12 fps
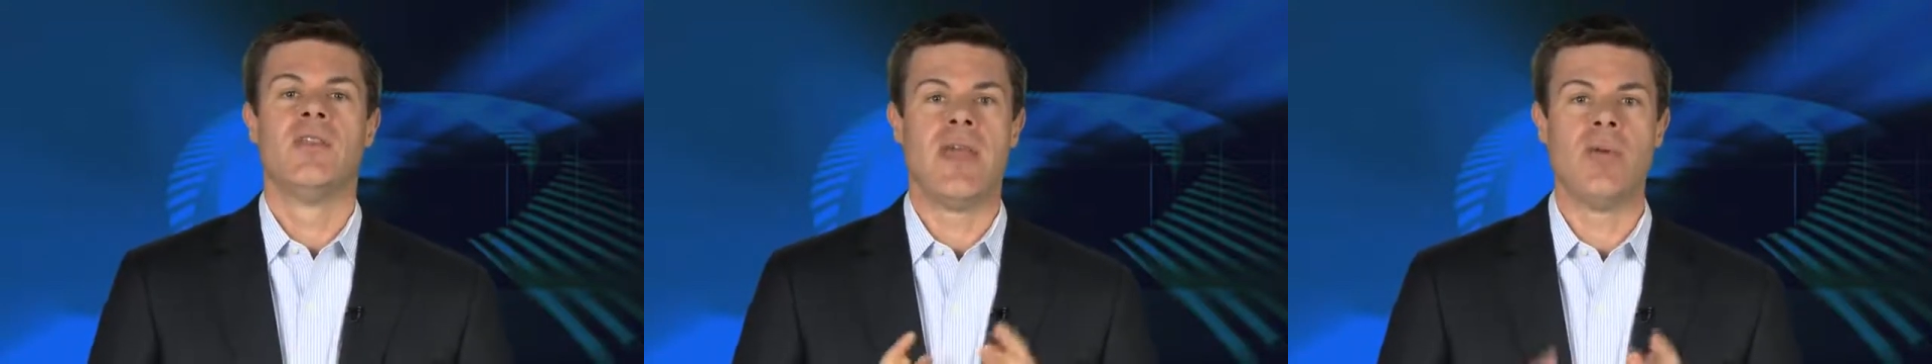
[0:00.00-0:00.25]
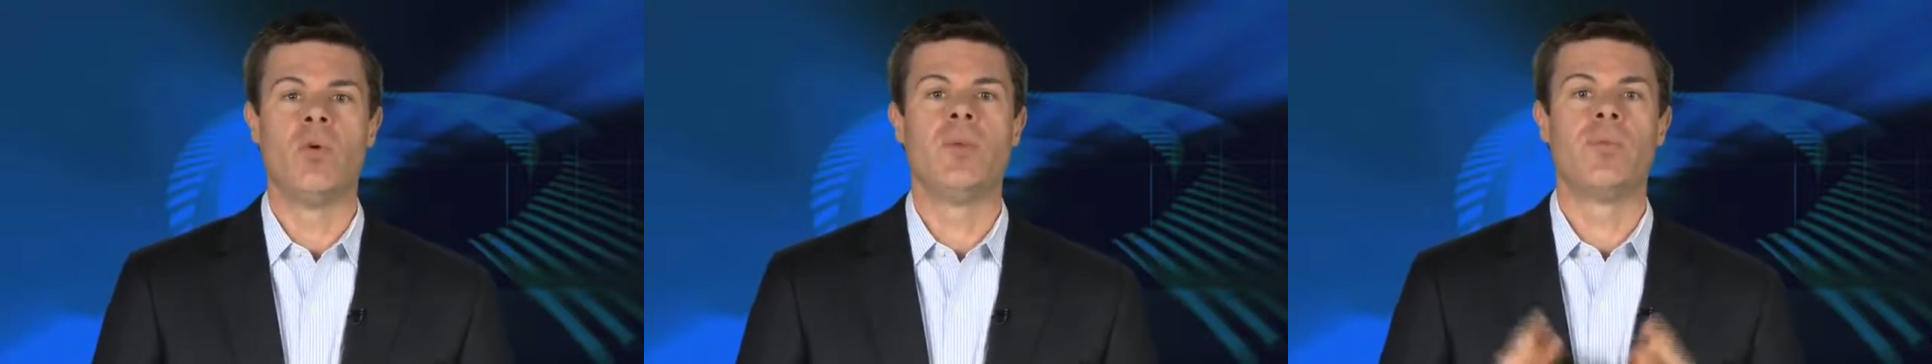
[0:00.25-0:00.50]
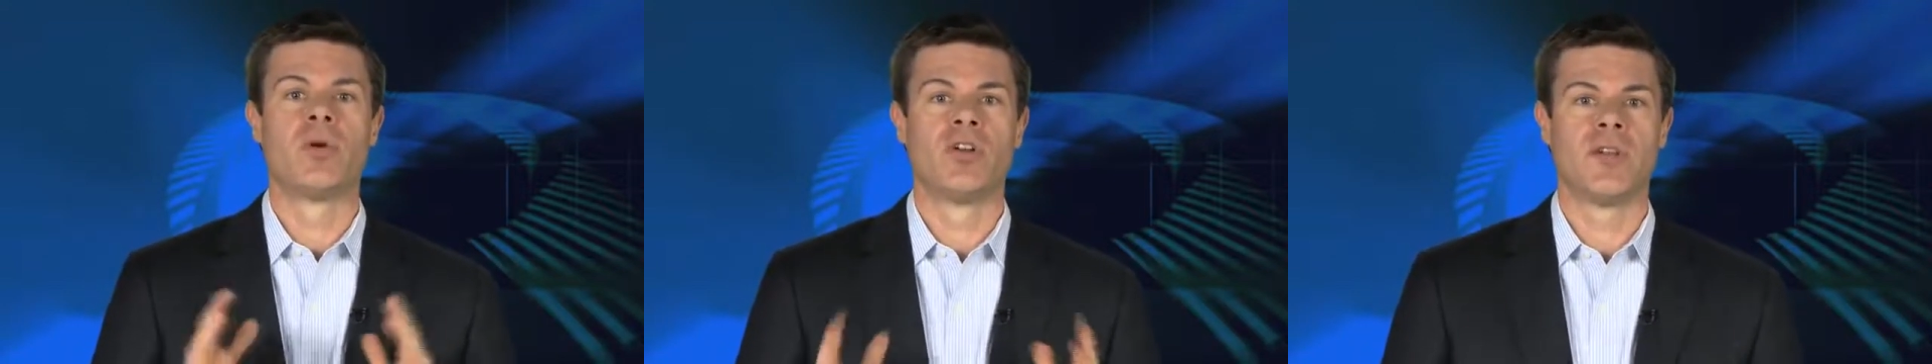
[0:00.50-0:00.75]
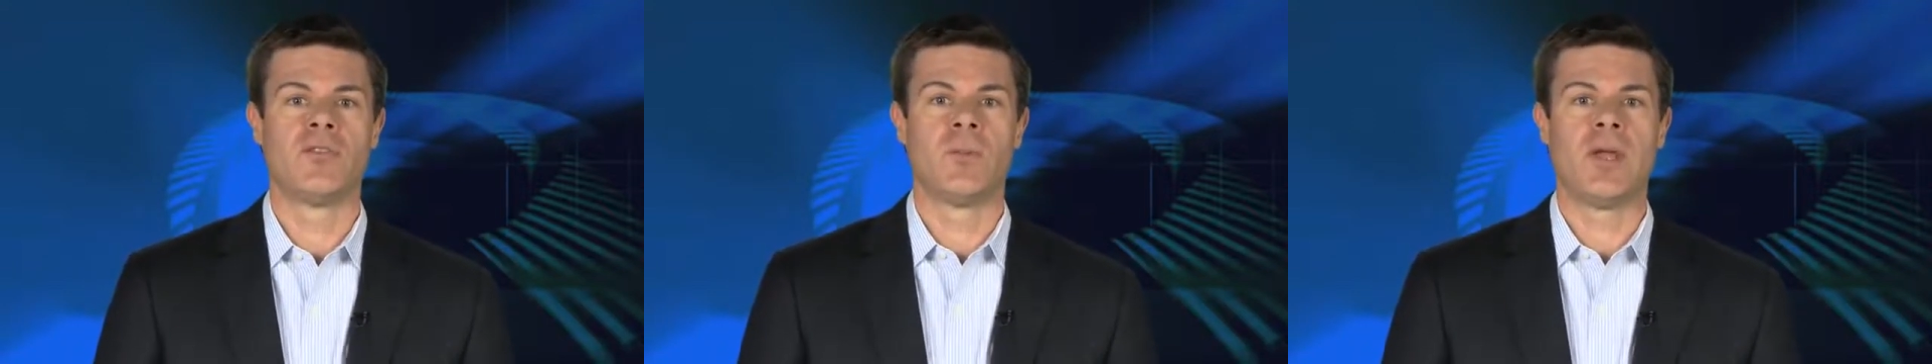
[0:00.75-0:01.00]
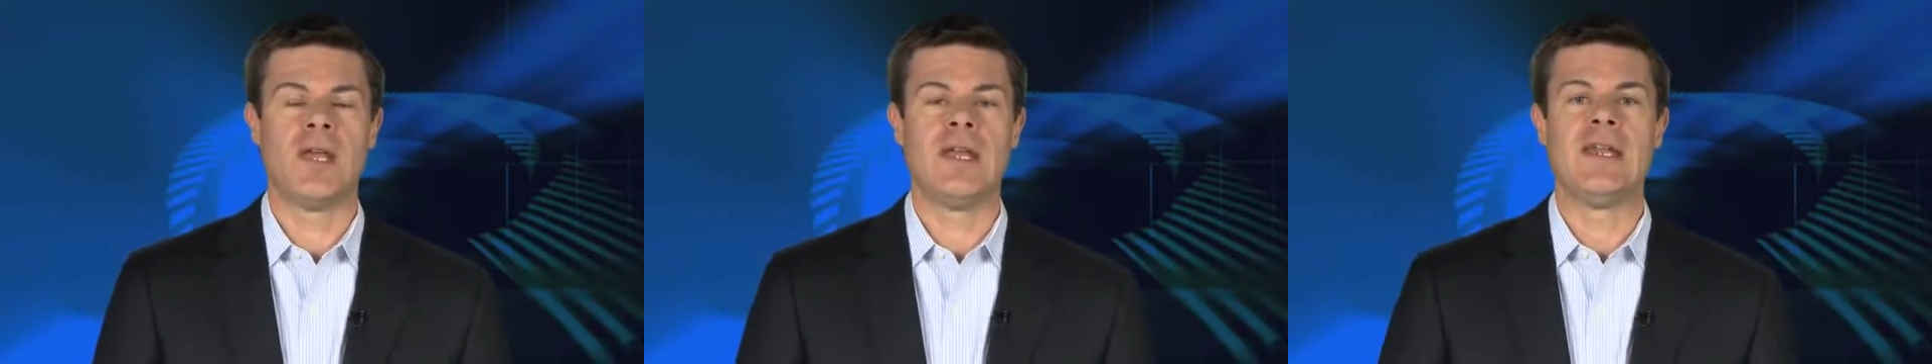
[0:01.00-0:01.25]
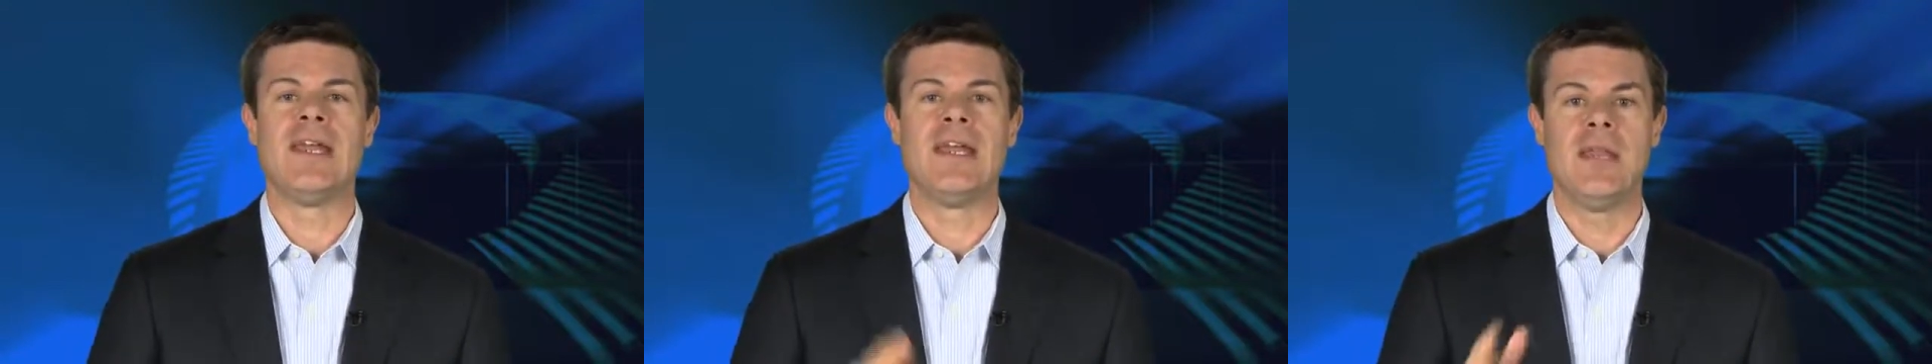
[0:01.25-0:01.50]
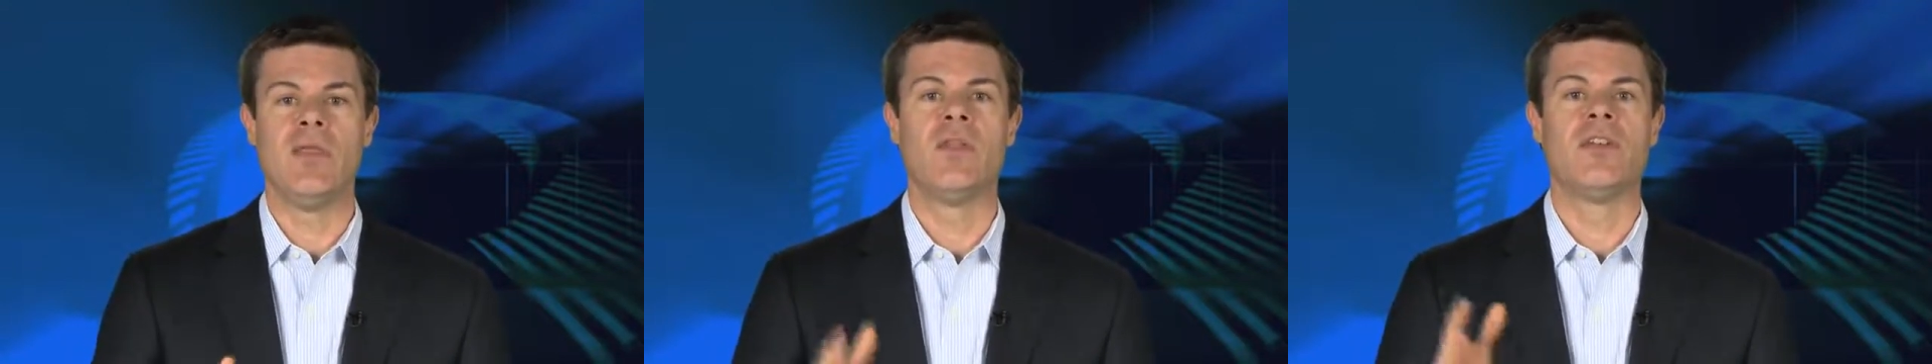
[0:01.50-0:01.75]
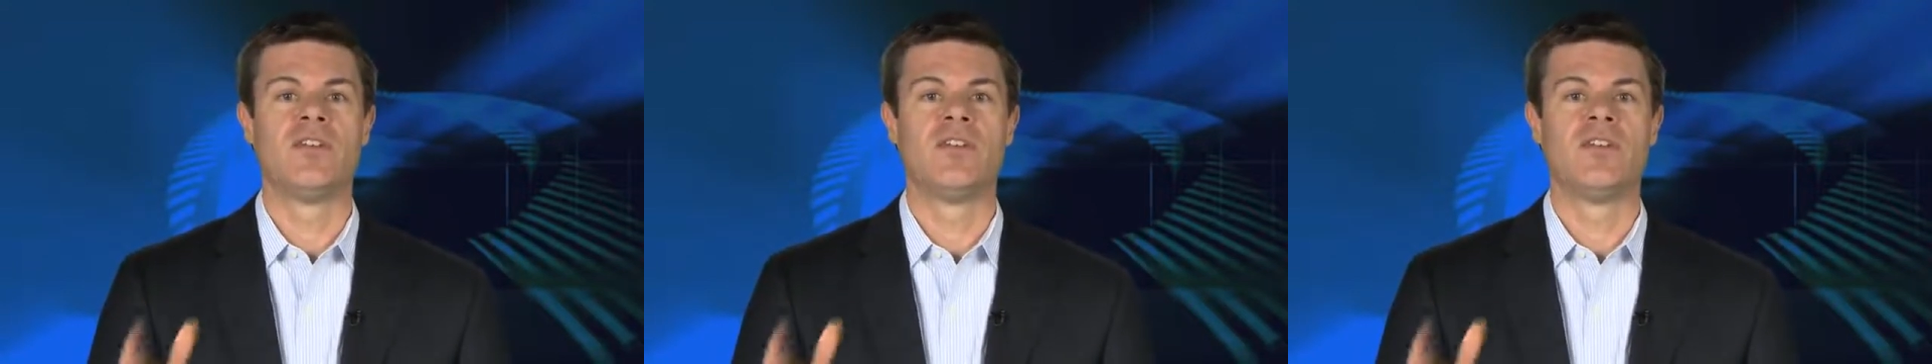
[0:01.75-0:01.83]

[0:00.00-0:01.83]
They will be participating in the